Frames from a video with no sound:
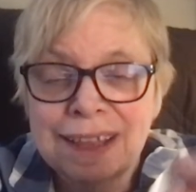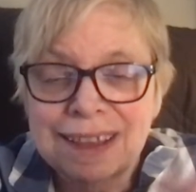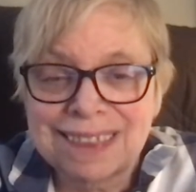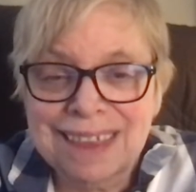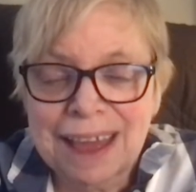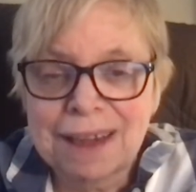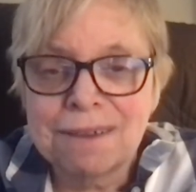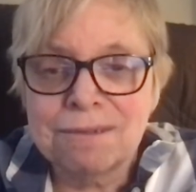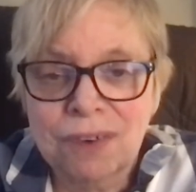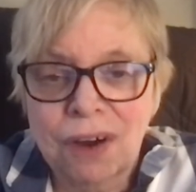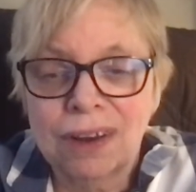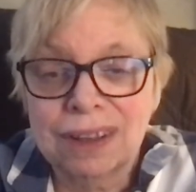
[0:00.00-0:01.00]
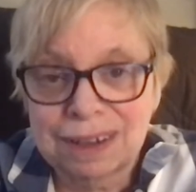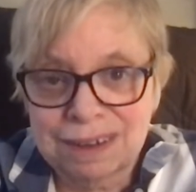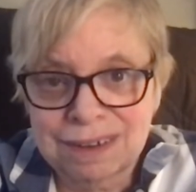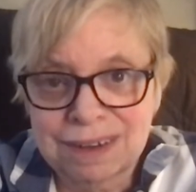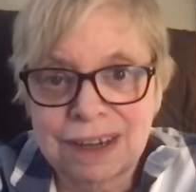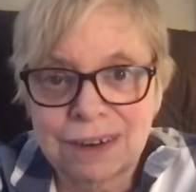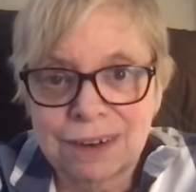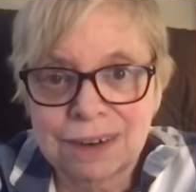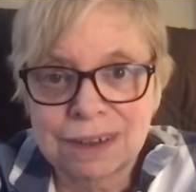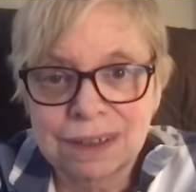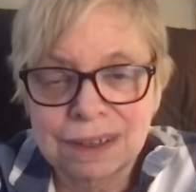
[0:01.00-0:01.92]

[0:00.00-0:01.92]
They volunteered